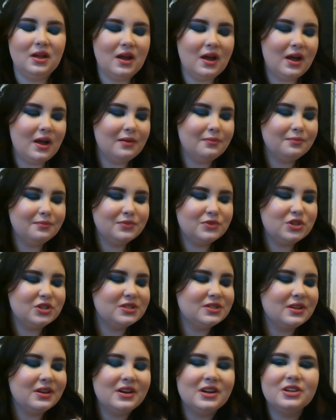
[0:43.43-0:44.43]
I'm
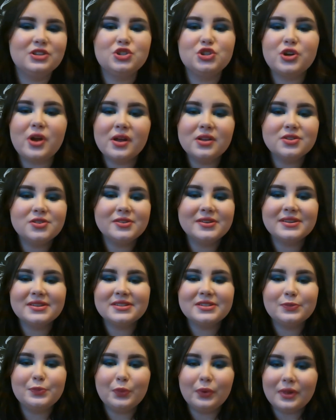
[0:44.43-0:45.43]
just gonna try to
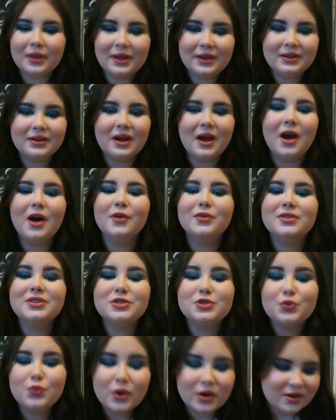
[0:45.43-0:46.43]
explain how
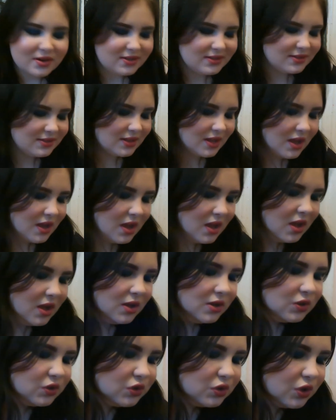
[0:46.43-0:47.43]
this works.
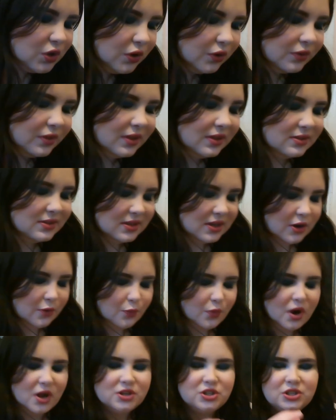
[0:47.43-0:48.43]
So, the entire
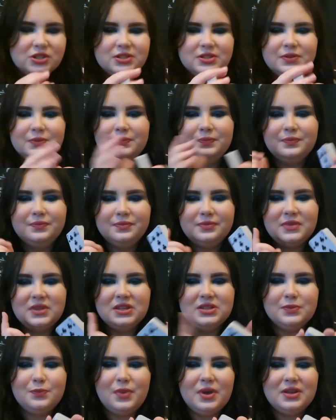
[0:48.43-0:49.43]
project
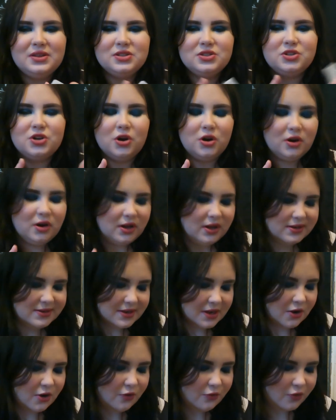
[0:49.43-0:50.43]
is based on a
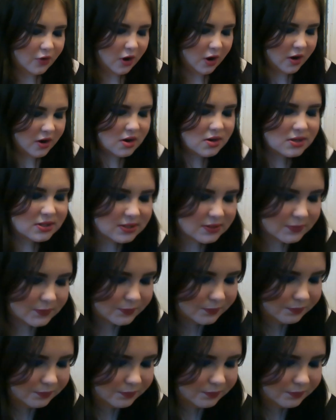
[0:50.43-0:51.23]
deck of cards.